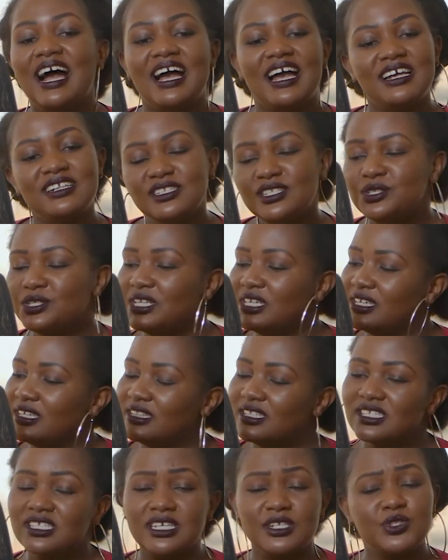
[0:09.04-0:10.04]
And today,
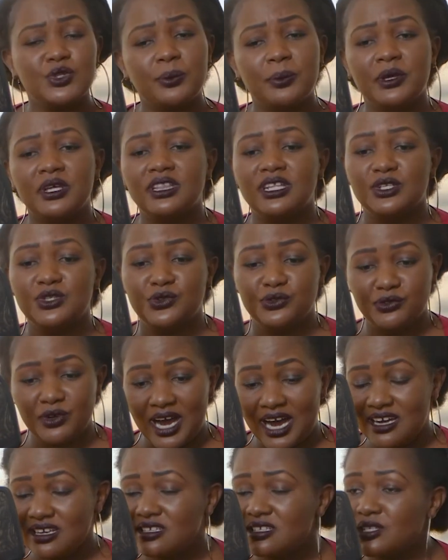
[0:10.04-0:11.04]
this is a topic that you've
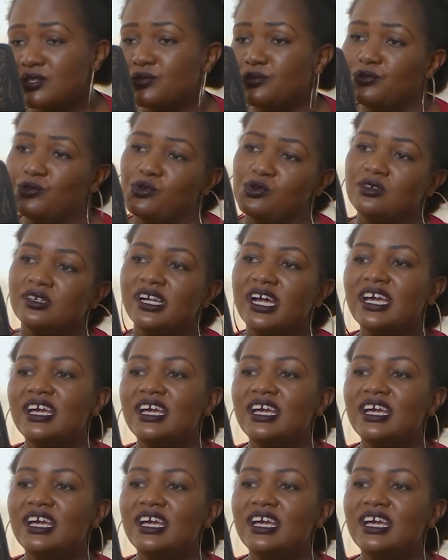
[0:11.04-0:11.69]
asked for.